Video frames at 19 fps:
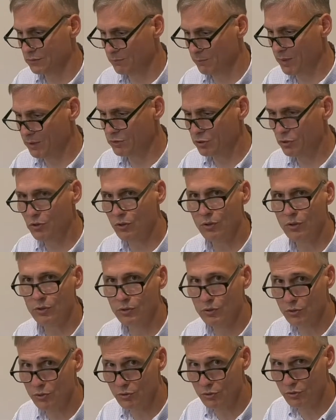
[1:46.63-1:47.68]
Make
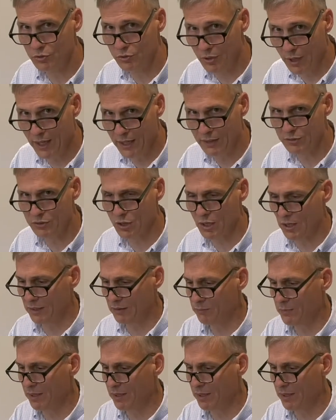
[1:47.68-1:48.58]
sure your hands are clean.